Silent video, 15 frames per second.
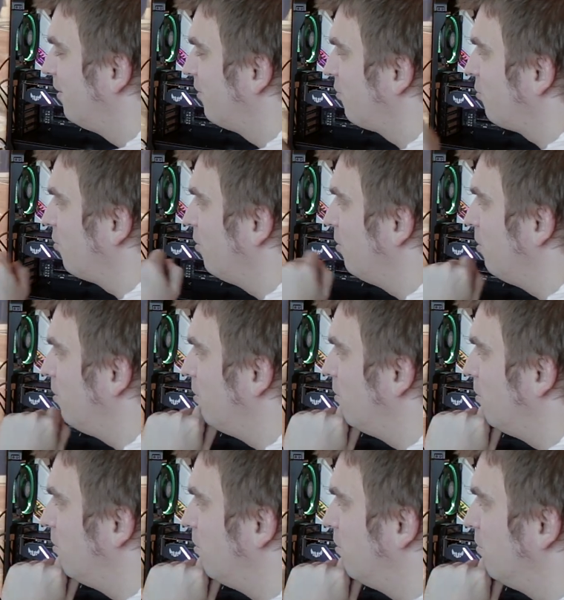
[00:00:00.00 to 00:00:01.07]

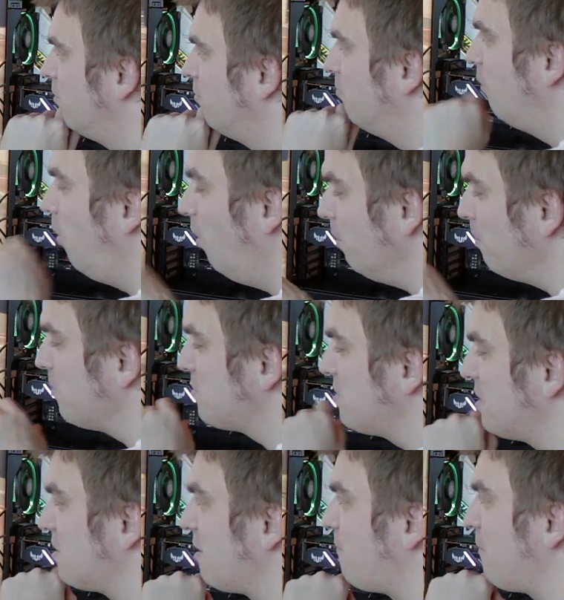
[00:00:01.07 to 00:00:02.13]
So almost
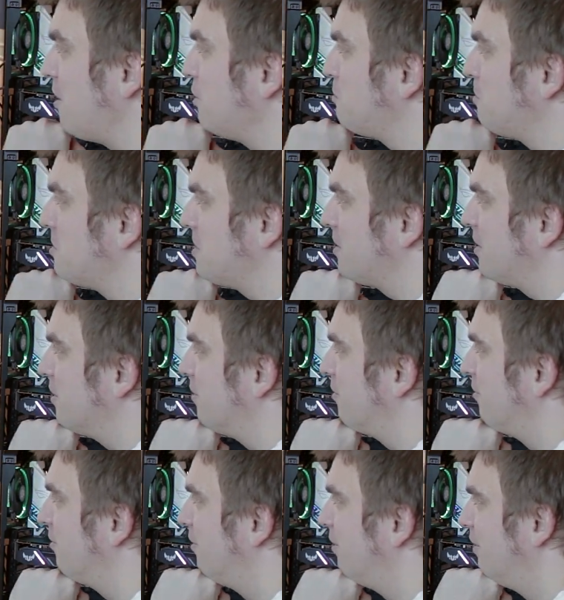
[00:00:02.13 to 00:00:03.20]
60 frames per second.
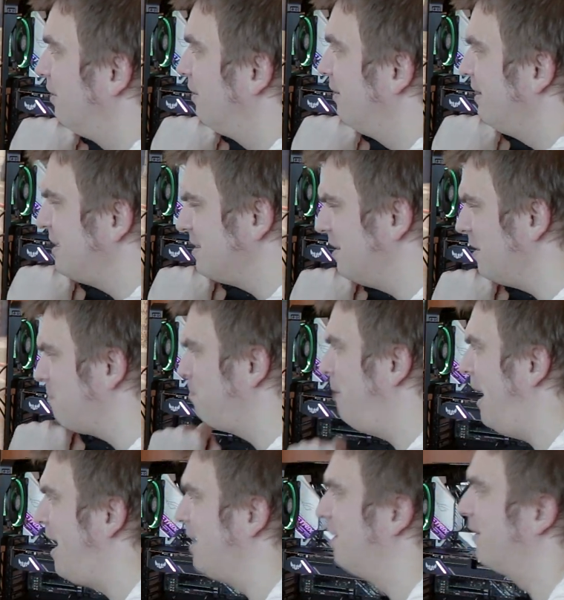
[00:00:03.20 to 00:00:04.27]
It's not
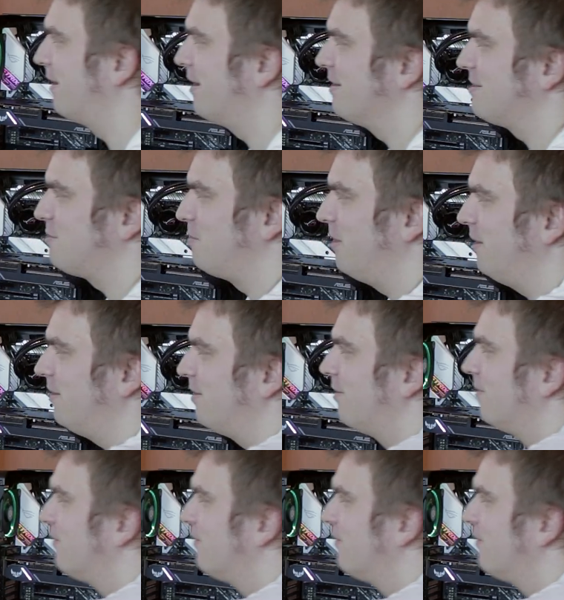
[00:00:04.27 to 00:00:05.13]
bad, I guess, right?